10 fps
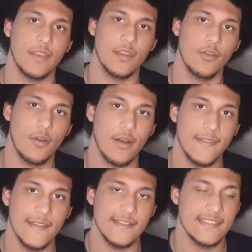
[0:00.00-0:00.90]
video
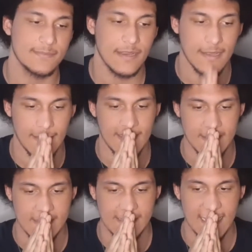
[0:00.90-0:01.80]
on this
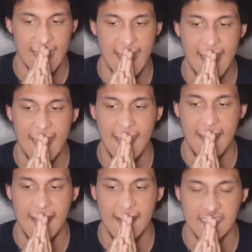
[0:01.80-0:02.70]
because
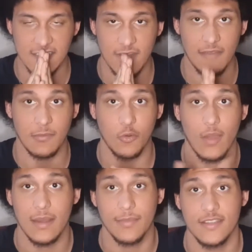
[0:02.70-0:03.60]
I still have
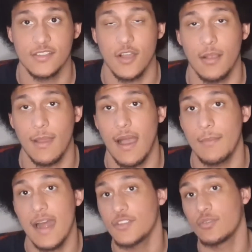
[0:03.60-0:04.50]
quite a bit to talk about.
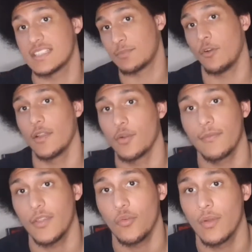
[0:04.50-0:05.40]
I'm not doing spoiler
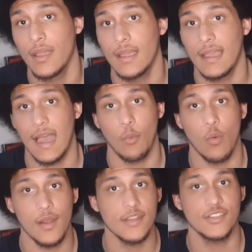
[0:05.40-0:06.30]
review. I
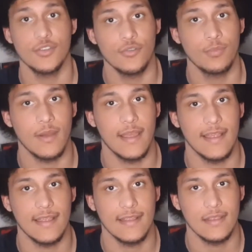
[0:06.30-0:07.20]
wanted to,
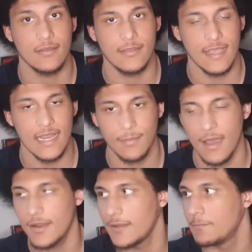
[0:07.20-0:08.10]
but thinking
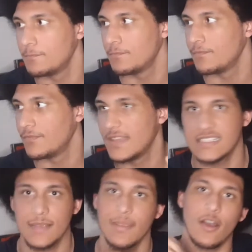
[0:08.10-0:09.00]
about it,
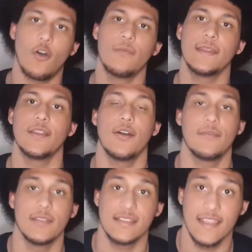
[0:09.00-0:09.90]
this can be a whole video
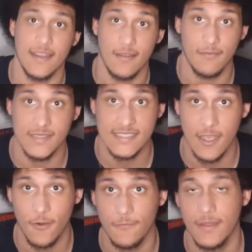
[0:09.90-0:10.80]
in and of
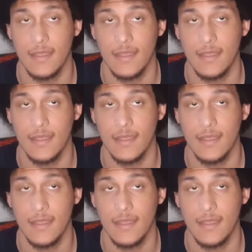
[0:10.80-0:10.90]
itself.